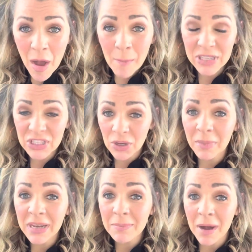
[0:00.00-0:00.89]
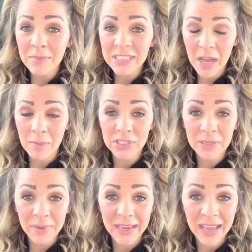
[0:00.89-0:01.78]
but so many mamas come to
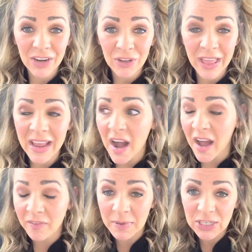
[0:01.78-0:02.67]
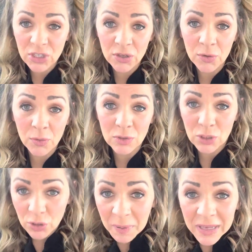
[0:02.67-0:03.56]
me and are like, I've been to
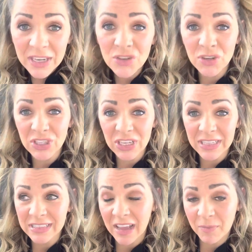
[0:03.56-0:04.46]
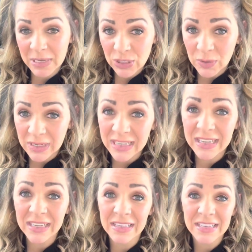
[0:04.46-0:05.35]
2 pediatricians, I've been to an
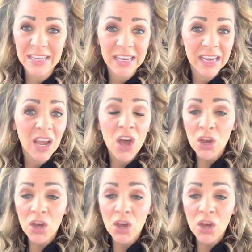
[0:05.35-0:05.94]
ENT,